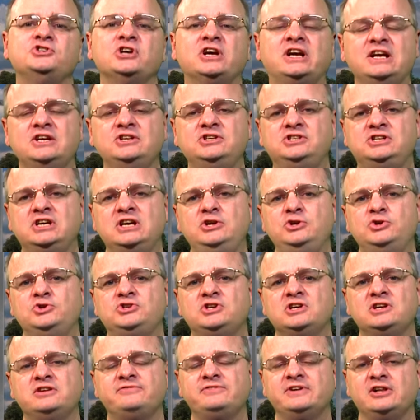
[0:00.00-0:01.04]
to continue
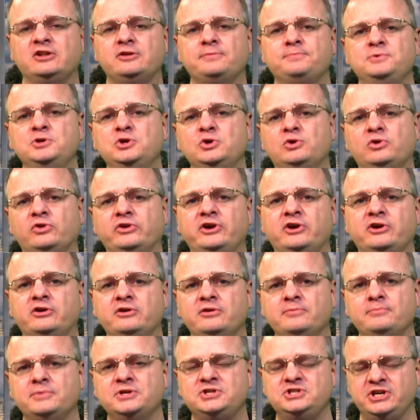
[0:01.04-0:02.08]
to develop nuclear
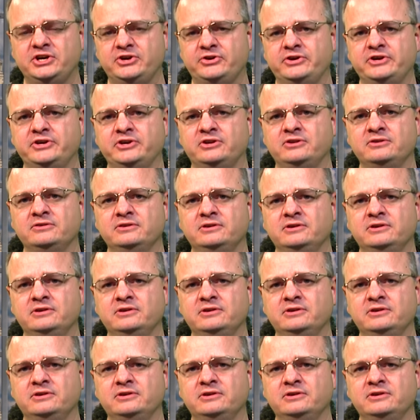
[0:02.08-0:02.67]
material.